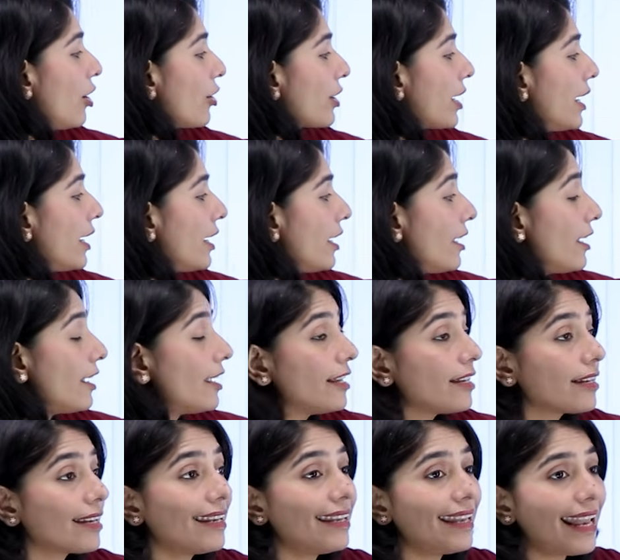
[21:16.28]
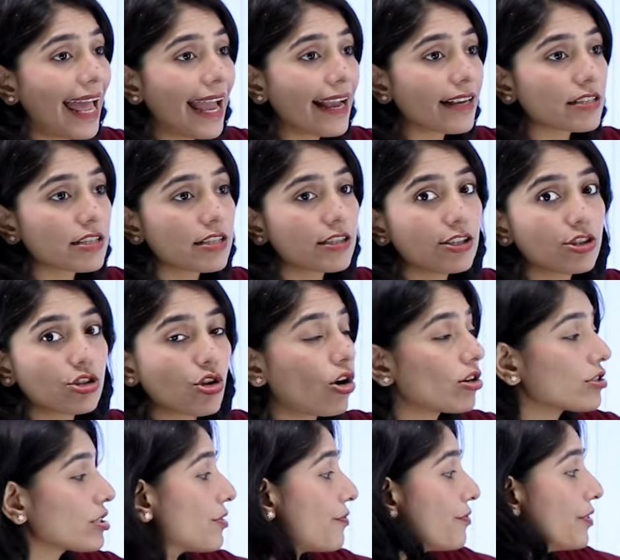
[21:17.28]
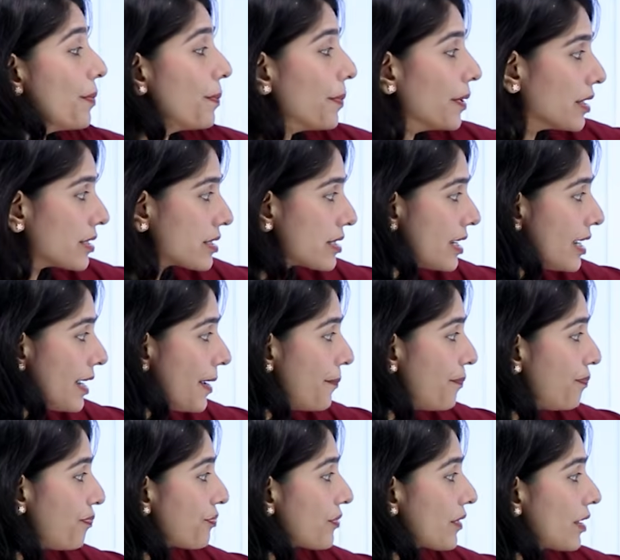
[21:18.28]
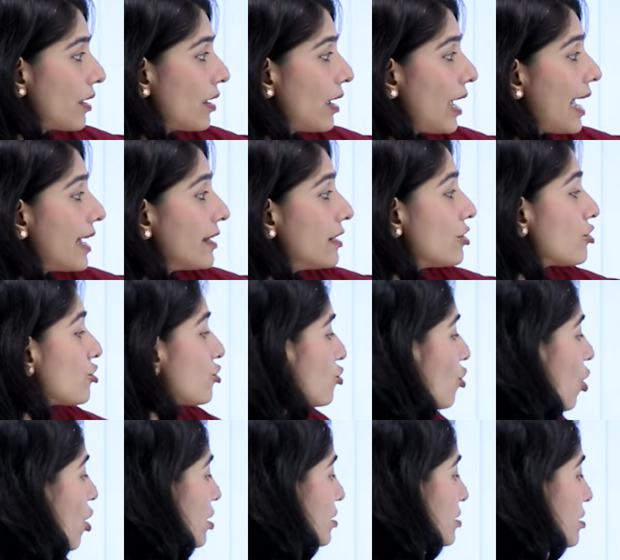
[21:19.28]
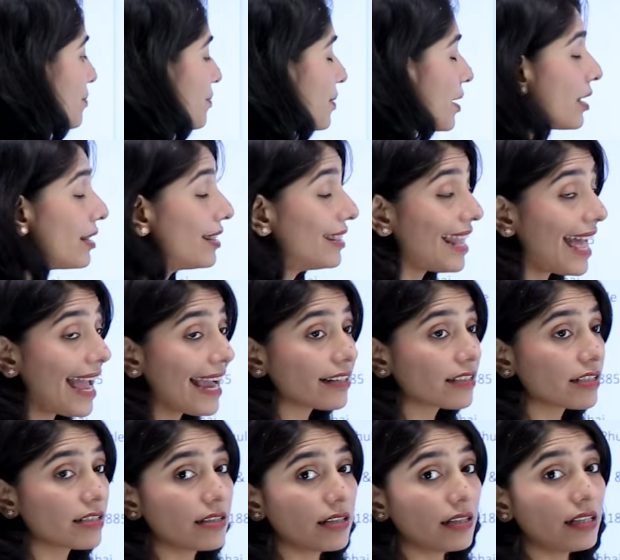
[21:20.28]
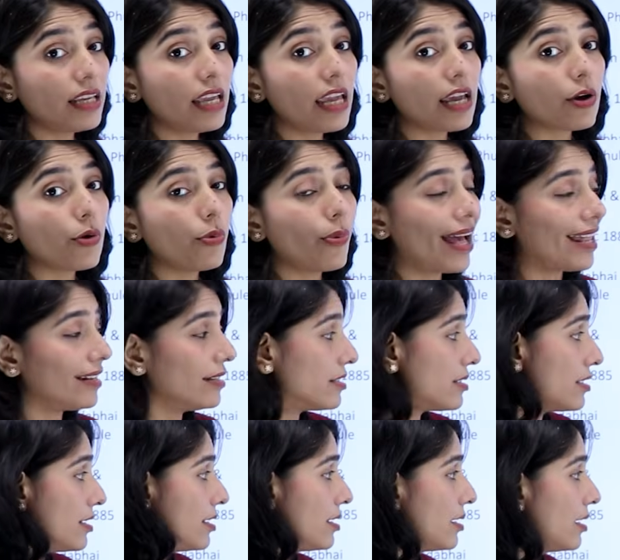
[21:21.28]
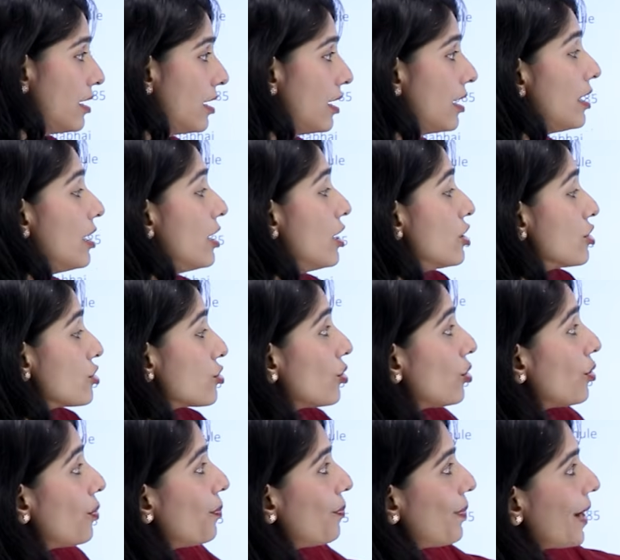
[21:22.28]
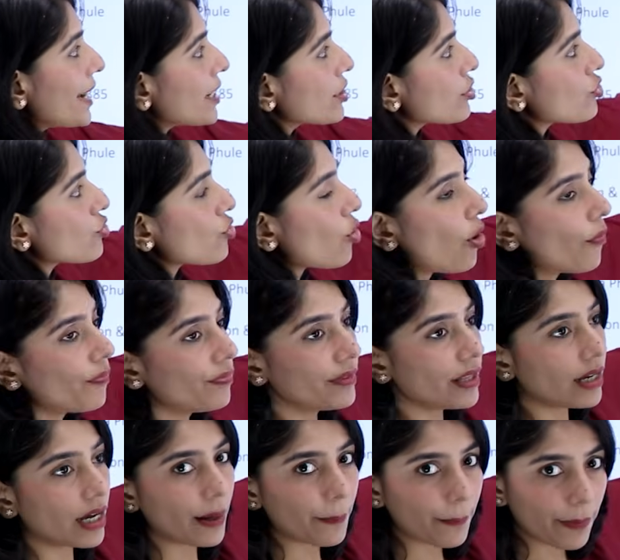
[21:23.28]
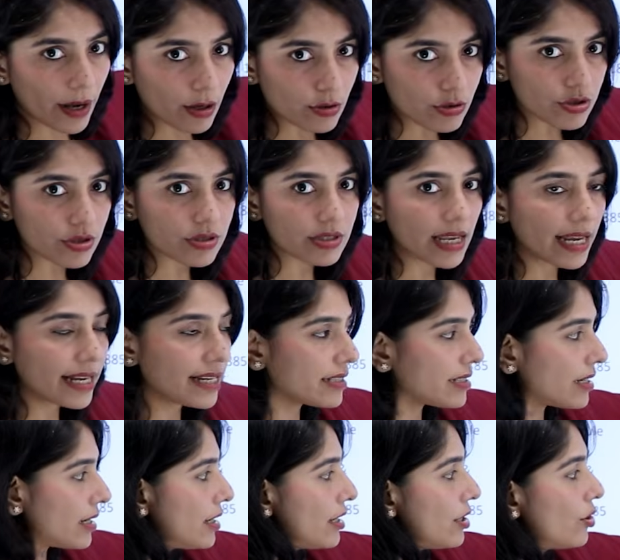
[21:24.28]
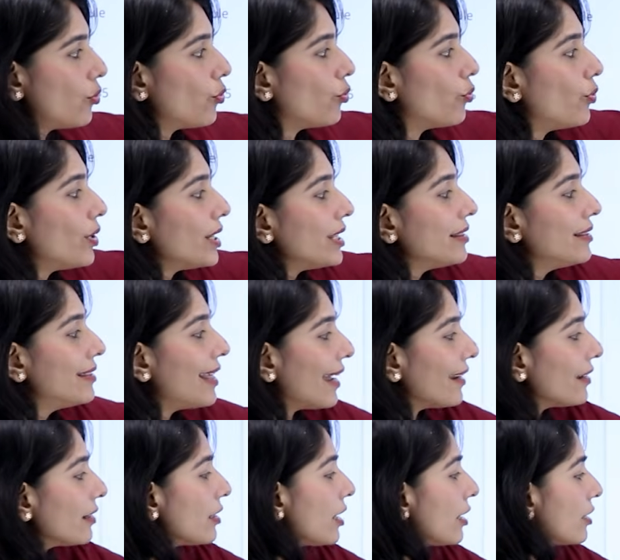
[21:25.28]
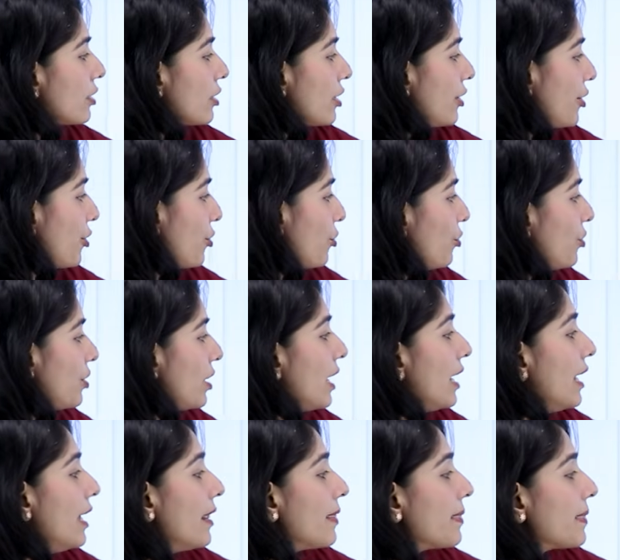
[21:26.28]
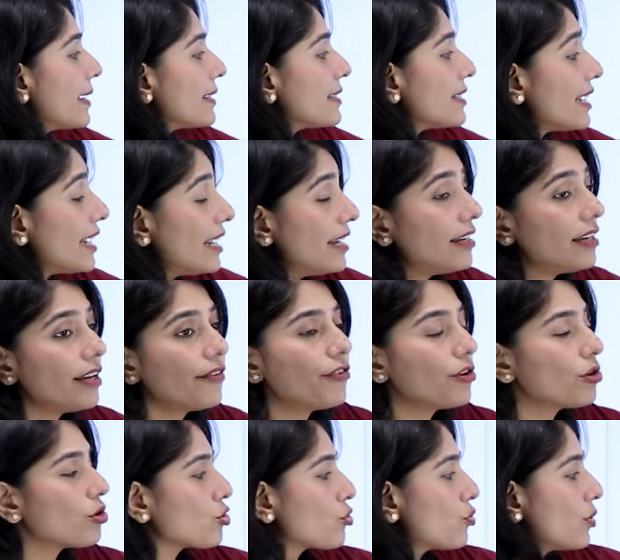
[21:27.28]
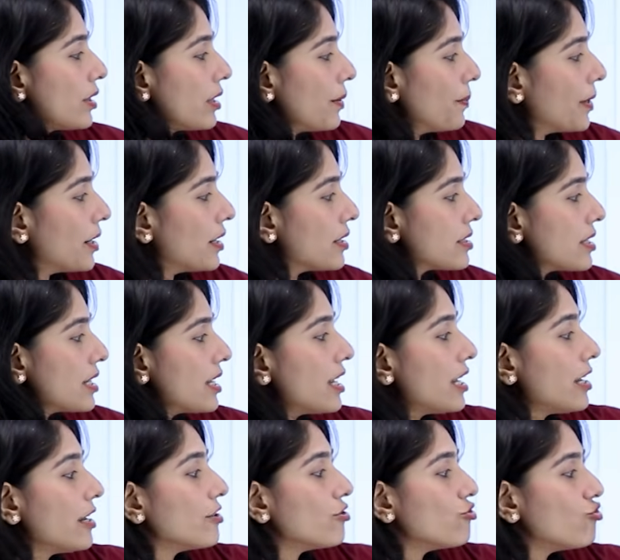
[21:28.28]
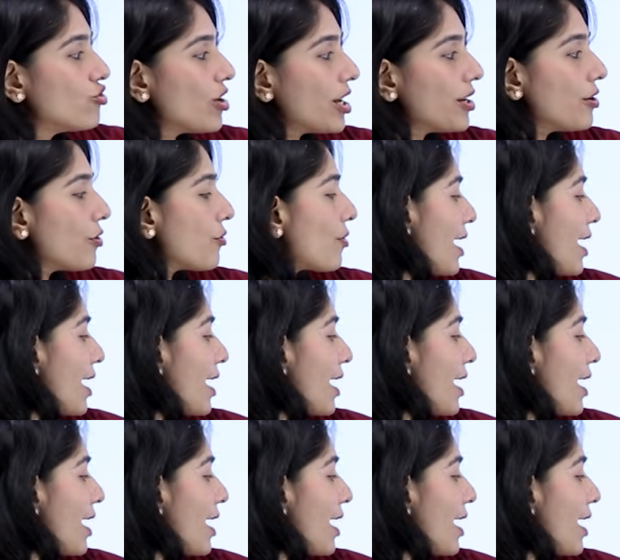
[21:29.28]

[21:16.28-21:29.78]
okay, it lacked the thoughts of liberty, and it lacked the equality here. So based on the above society, we then conclude that individual liberty, gender